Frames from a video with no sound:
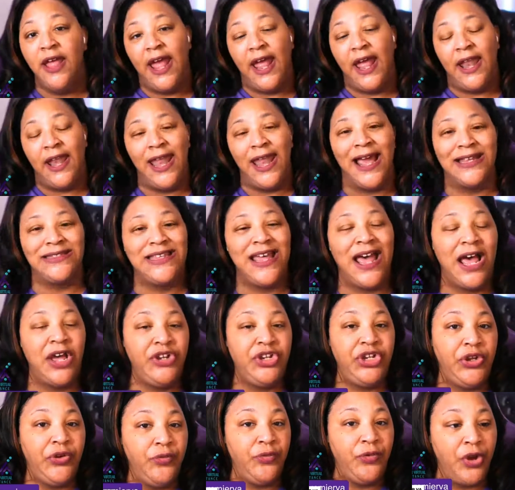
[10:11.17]
And that's how
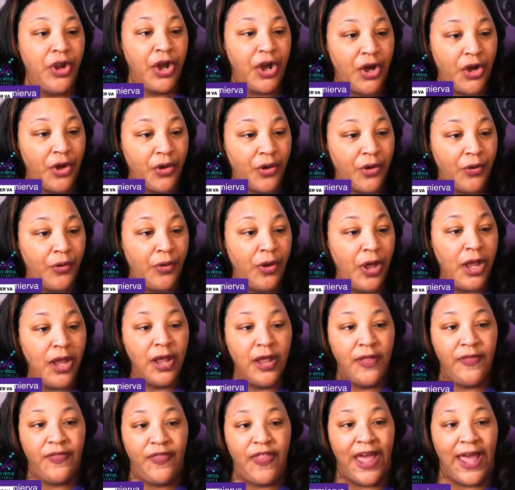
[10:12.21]
you know
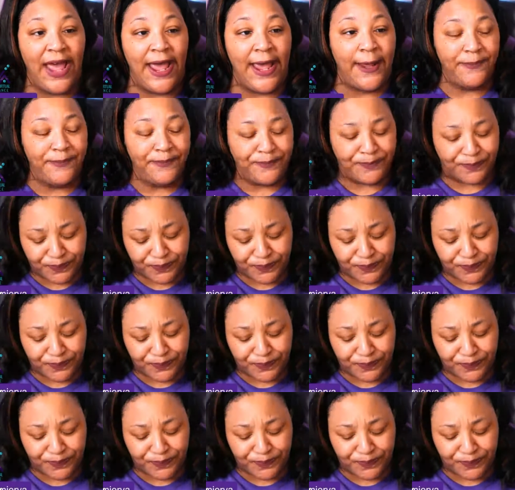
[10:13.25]
that